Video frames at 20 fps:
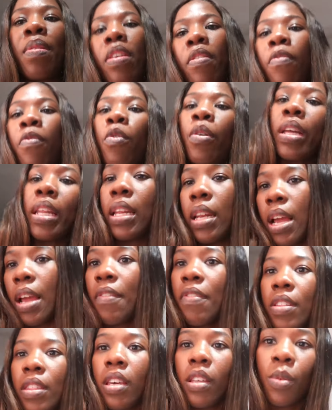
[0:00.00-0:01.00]
be avoiding
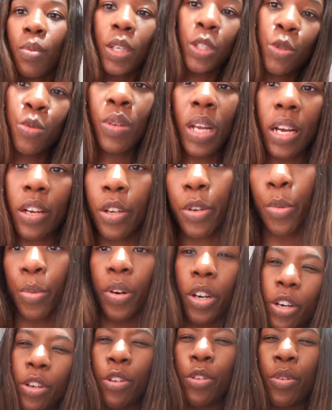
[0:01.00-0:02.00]
everything, otherwise, you're not gonna
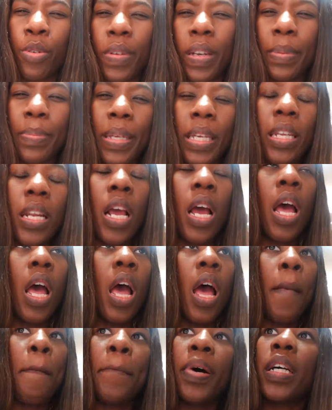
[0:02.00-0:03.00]
work. You know what I mean?
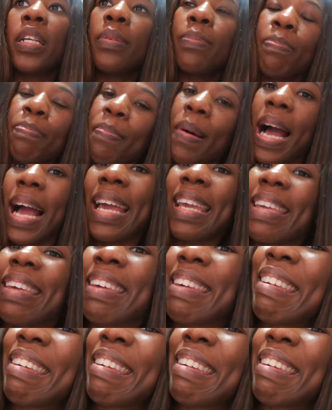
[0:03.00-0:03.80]
But my